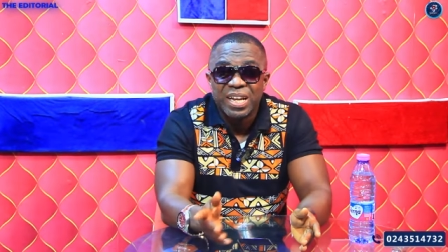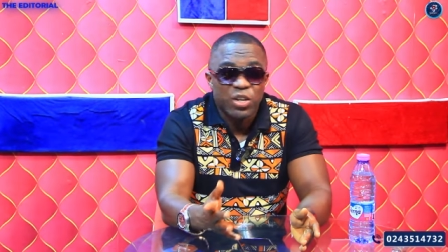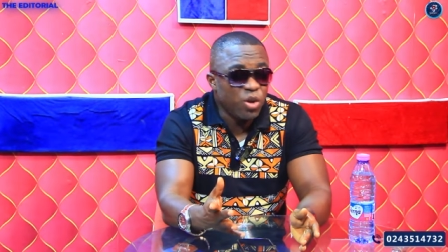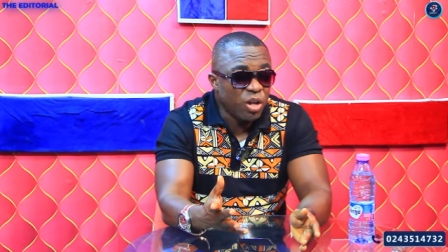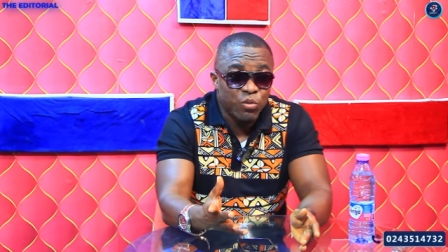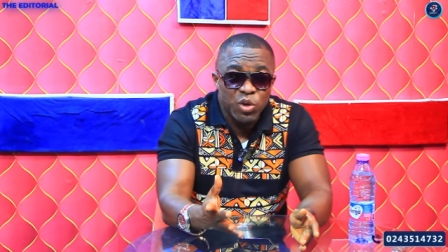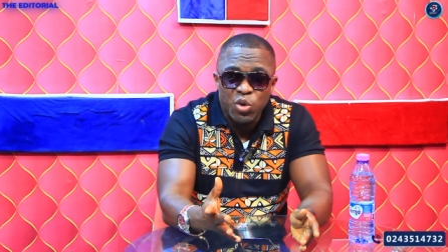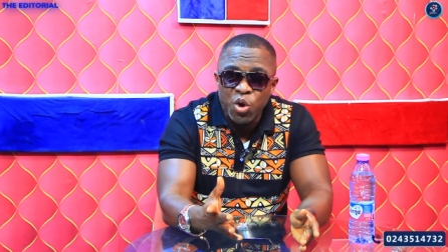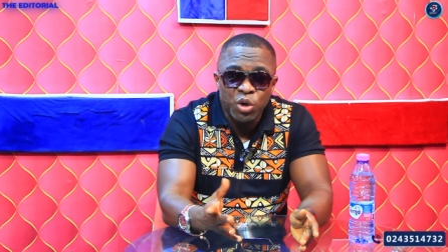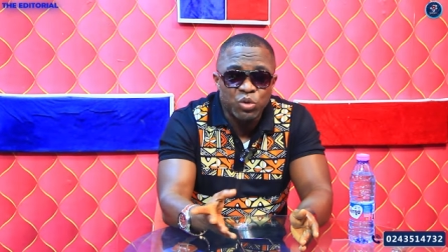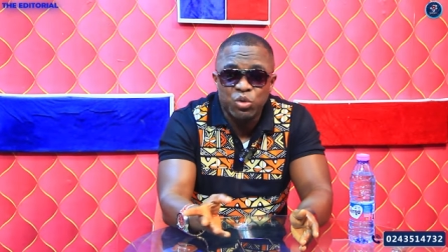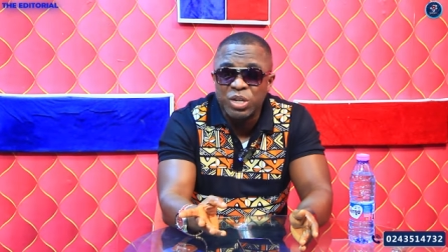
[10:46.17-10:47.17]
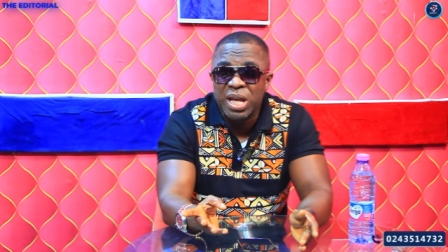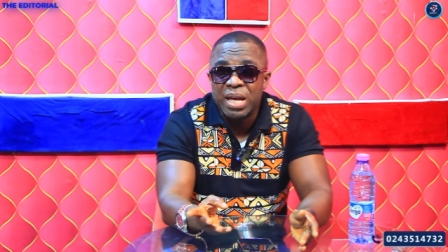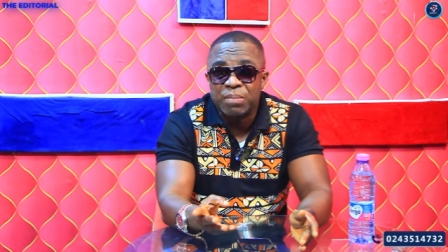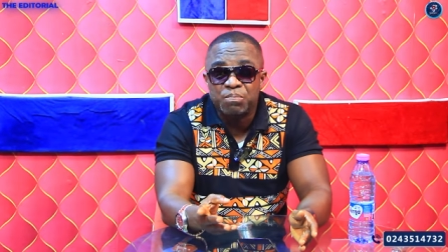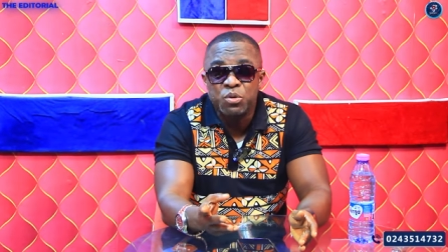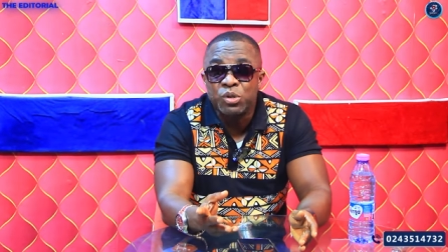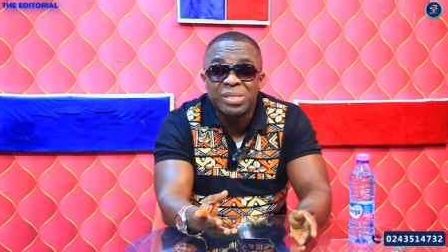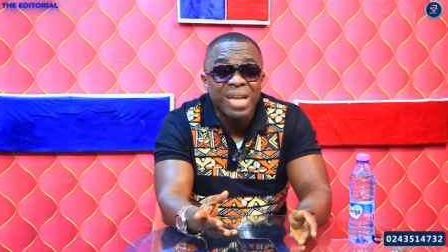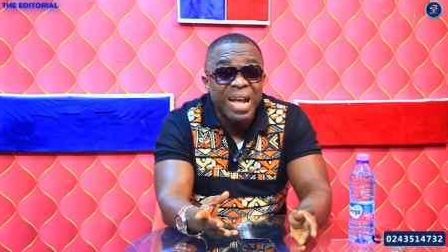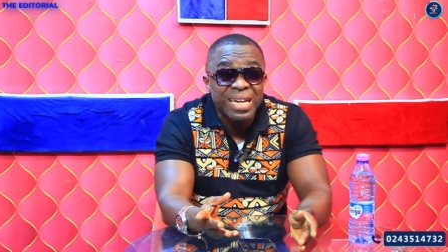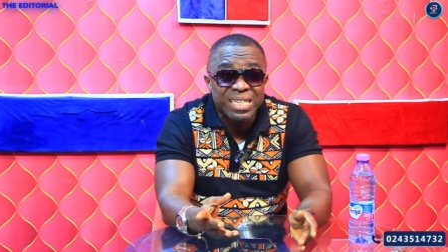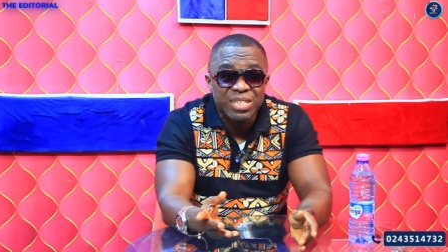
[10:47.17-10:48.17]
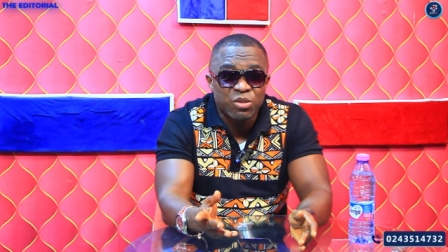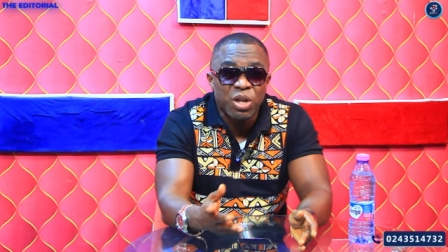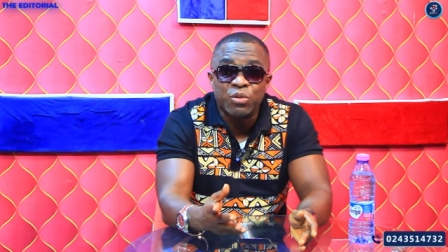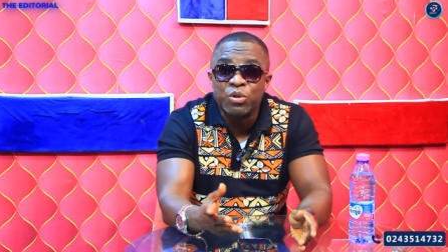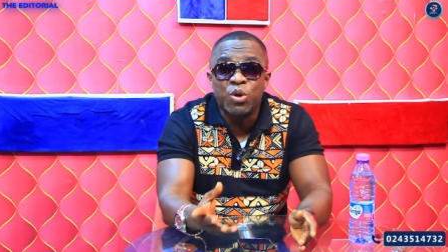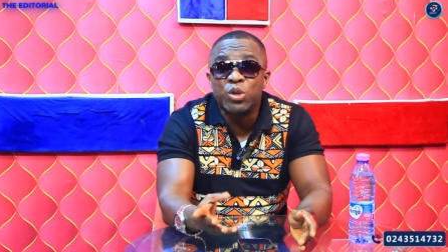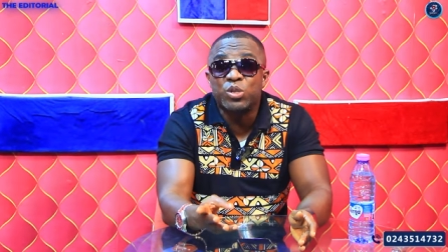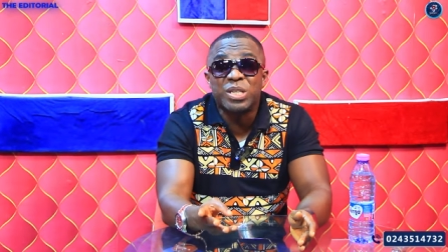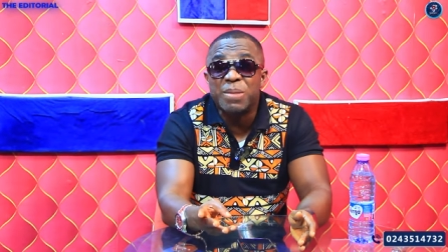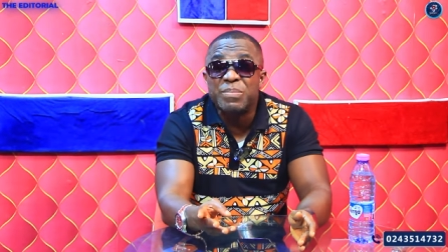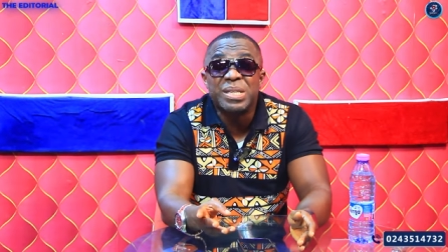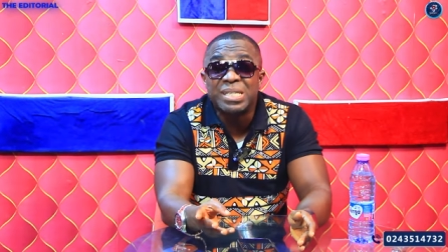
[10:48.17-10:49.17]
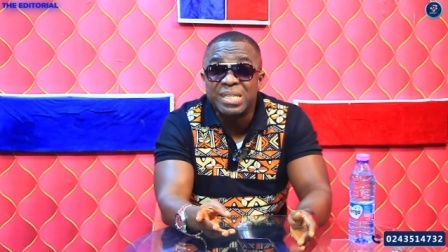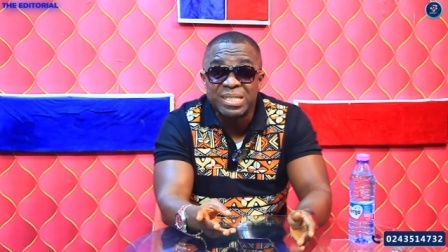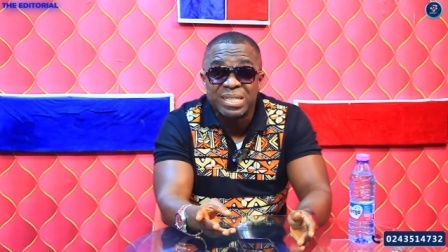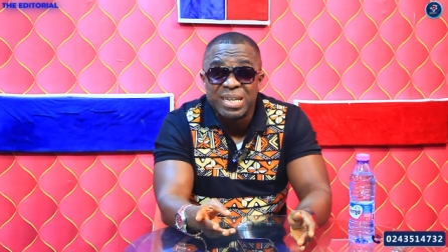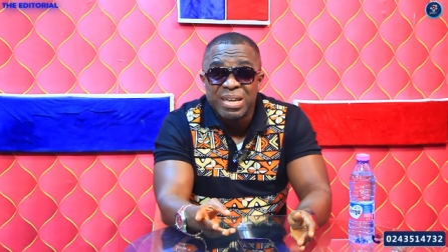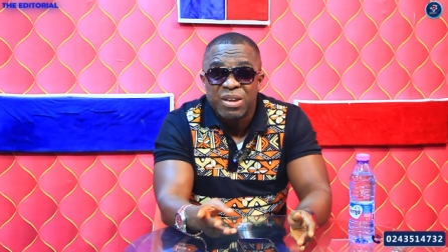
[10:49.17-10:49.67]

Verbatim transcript: Don't we go to the poolside? Don't we go to the beaches?